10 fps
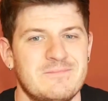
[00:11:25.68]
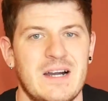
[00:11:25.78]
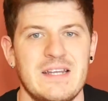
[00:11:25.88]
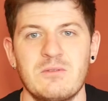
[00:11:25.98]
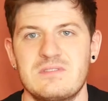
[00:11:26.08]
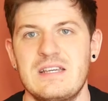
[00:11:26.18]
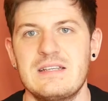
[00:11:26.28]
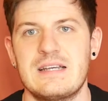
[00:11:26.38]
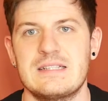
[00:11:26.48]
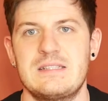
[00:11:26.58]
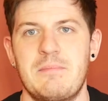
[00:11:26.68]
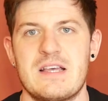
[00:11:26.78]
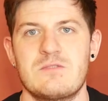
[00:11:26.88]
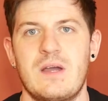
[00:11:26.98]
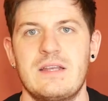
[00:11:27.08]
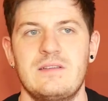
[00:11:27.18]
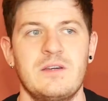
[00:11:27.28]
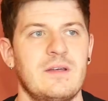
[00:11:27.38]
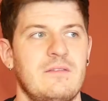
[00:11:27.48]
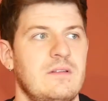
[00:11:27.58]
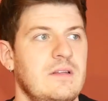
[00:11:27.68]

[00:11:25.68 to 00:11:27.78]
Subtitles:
I don't think that's the best way to do it